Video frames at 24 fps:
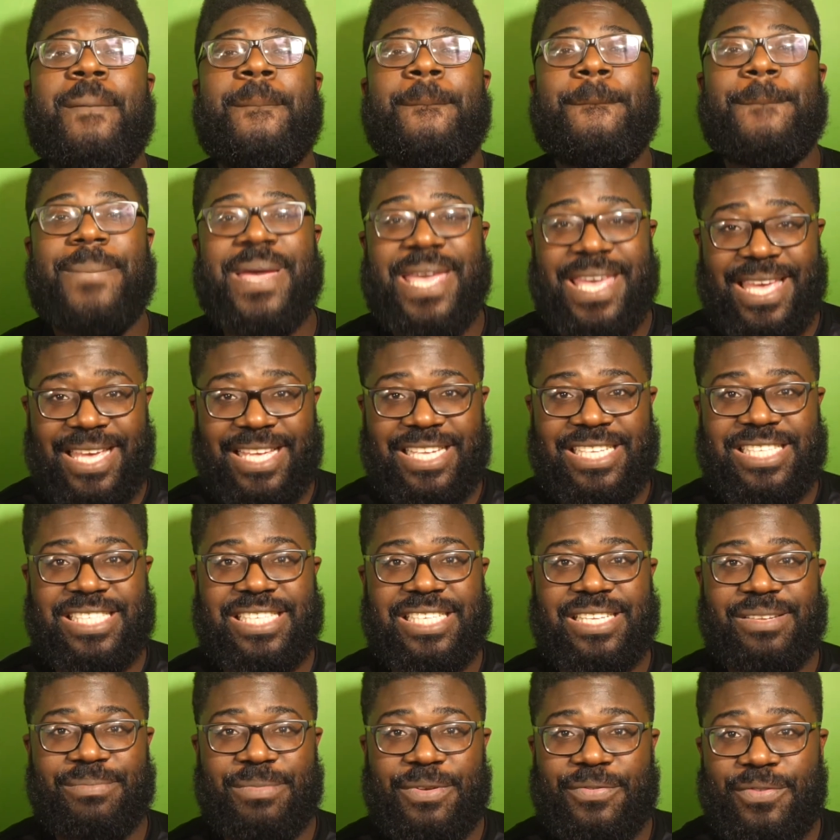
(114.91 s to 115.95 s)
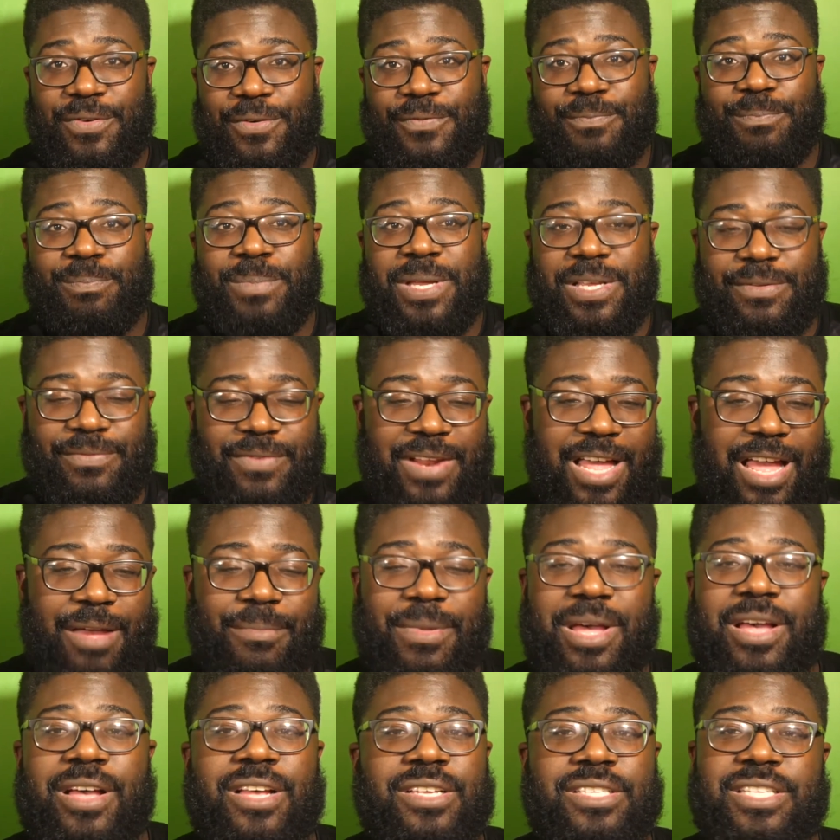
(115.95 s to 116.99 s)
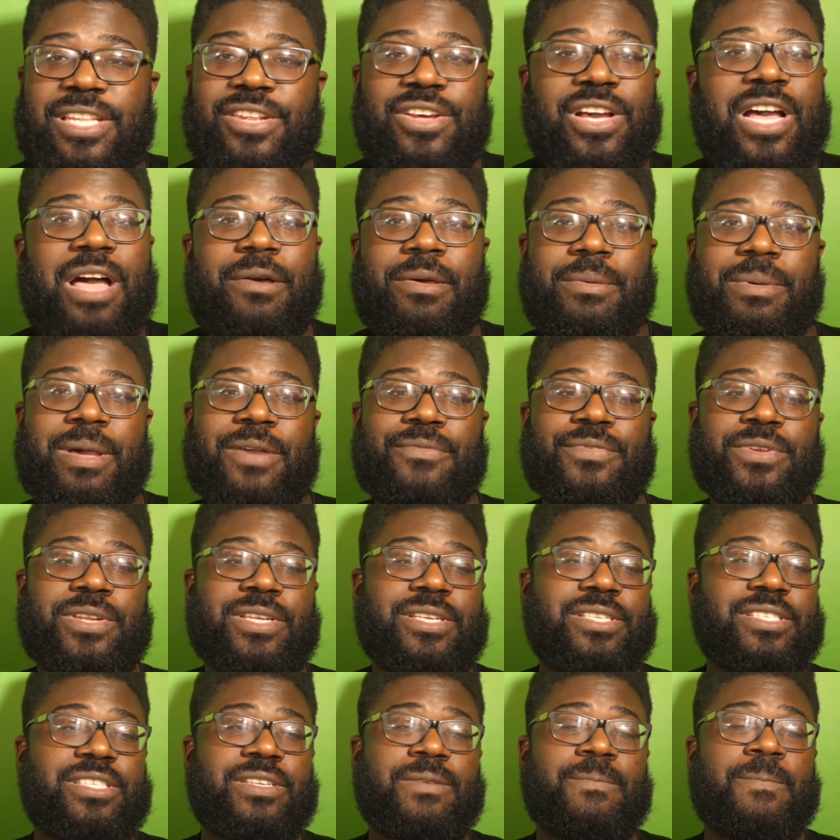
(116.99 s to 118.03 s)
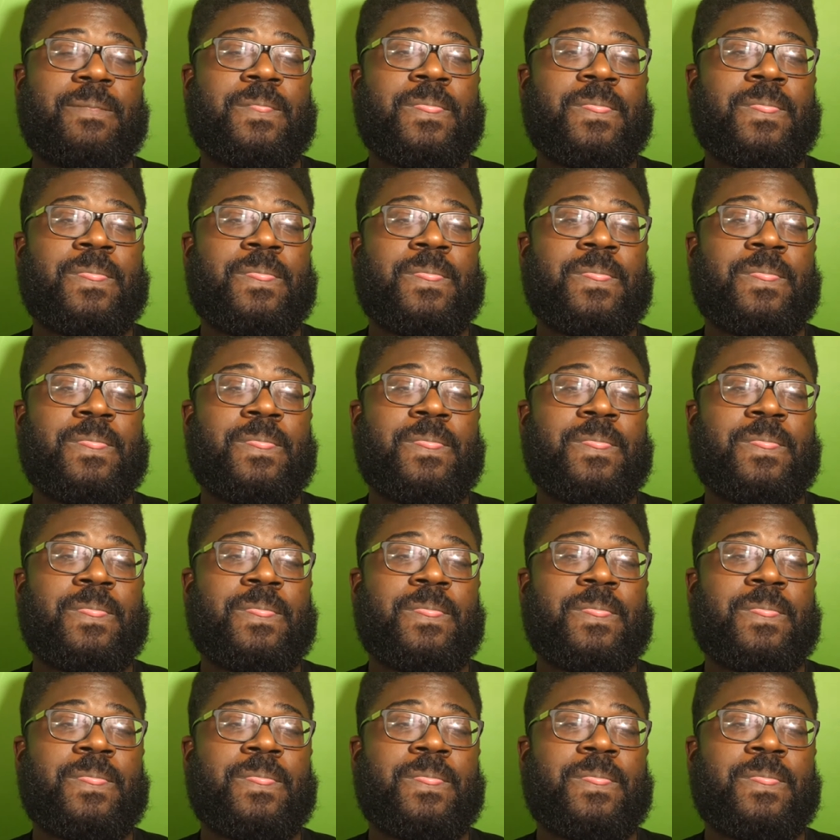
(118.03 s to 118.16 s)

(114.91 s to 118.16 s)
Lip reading: Pigs fly out my arse. They're not coming back for this.